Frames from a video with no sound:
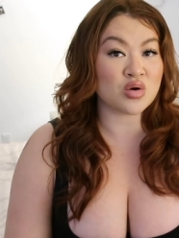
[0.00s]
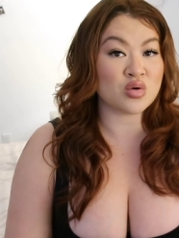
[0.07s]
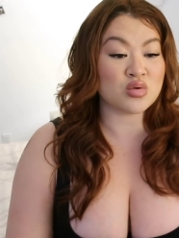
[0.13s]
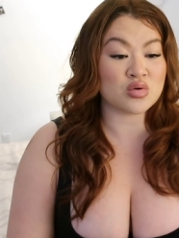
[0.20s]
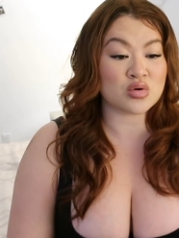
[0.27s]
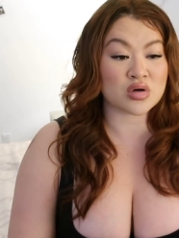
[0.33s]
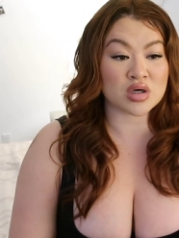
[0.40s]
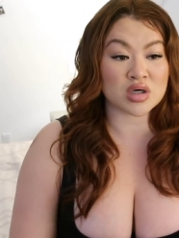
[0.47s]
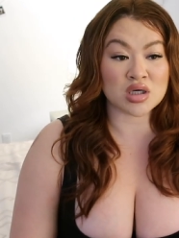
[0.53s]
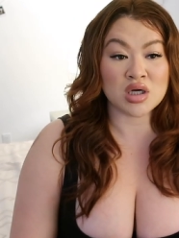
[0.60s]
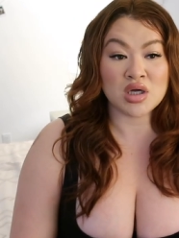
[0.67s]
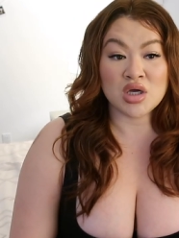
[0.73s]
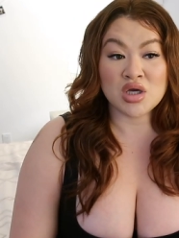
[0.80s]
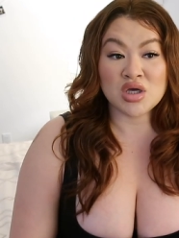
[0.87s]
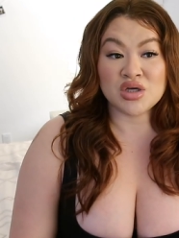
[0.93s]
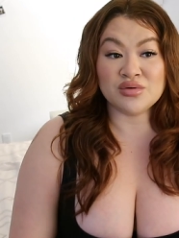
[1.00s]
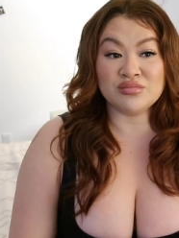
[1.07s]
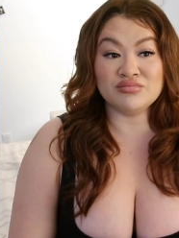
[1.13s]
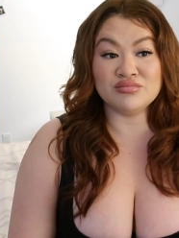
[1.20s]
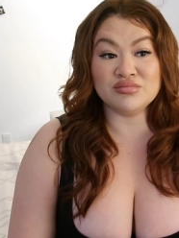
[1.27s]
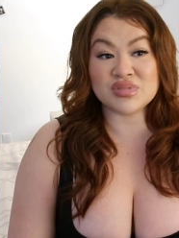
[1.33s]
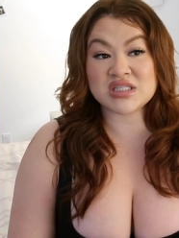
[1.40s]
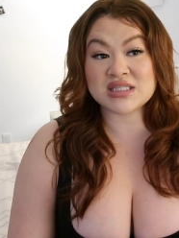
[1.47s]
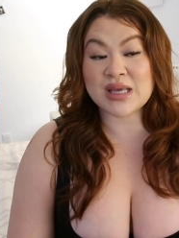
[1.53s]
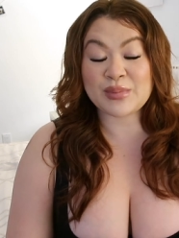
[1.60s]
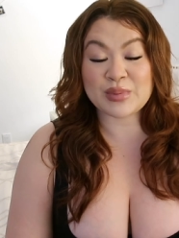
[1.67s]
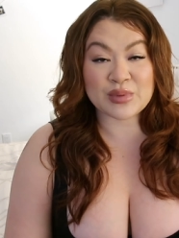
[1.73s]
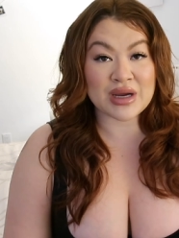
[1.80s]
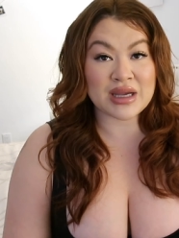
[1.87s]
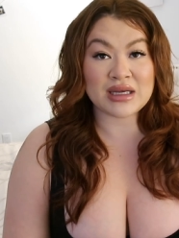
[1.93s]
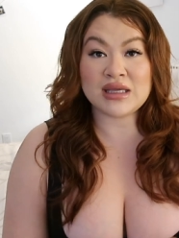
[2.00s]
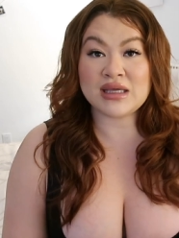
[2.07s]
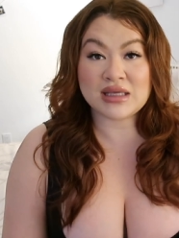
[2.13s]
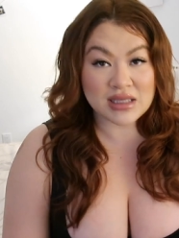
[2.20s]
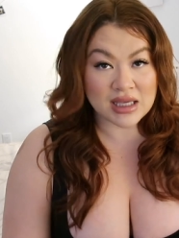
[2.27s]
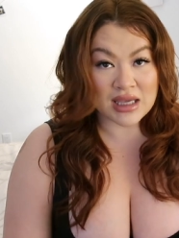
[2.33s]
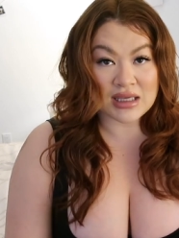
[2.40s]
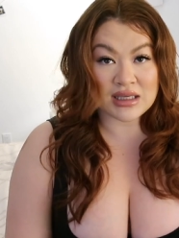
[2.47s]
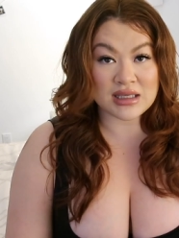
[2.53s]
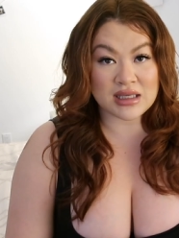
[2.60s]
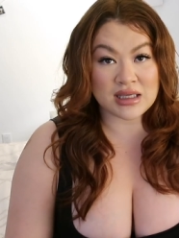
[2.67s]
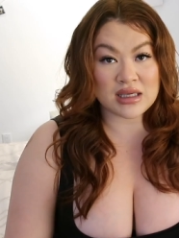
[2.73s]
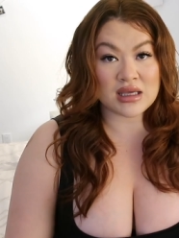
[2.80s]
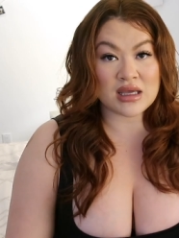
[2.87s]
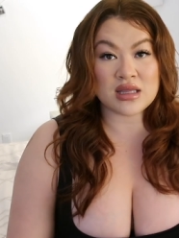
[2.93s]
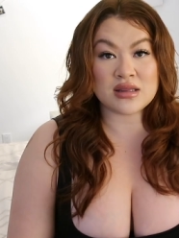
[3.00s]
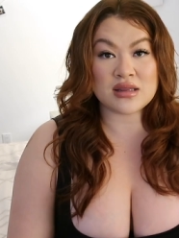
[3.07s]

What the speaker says: or separating, cakey.